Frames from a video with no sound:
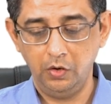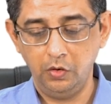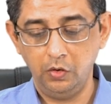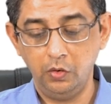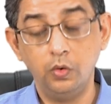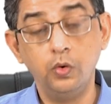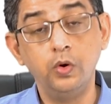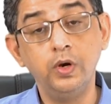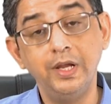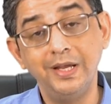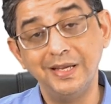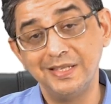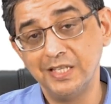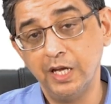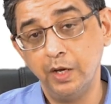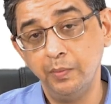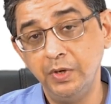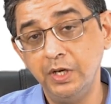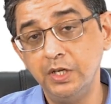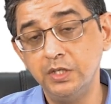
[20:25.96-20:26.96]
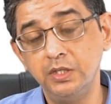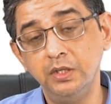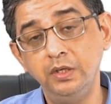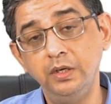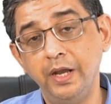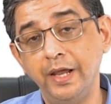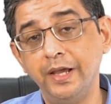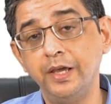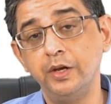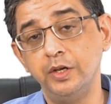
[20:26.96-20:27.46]
On examination,
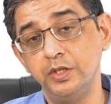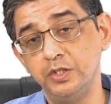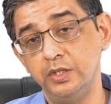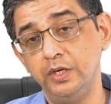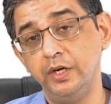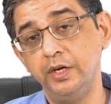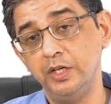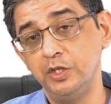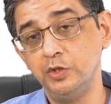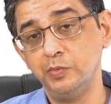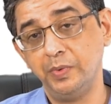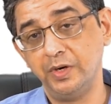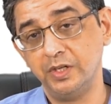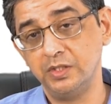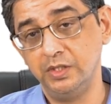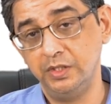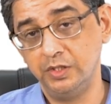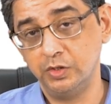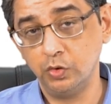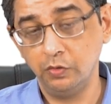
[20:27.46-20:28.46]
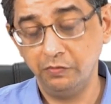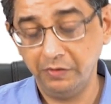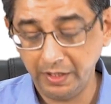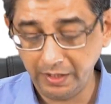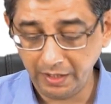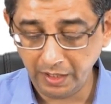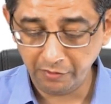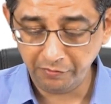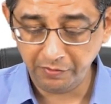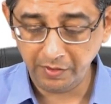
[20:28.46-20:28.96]
neck rigidity is present. So we are
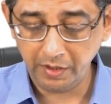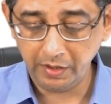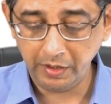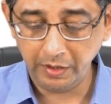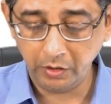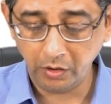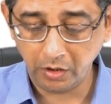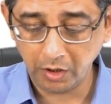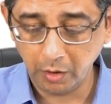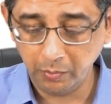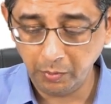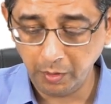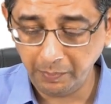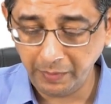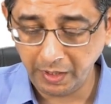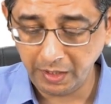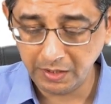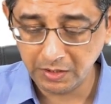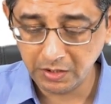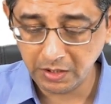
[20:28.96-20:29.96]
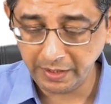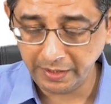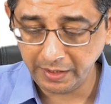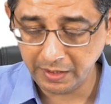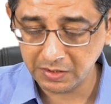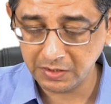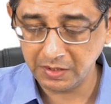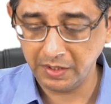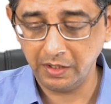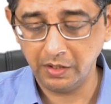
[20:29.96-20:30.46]
definitely talking about
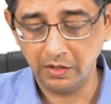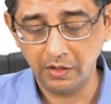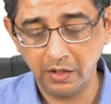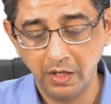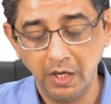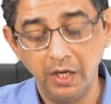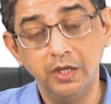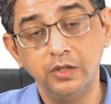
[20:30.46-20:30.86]
meningitis here.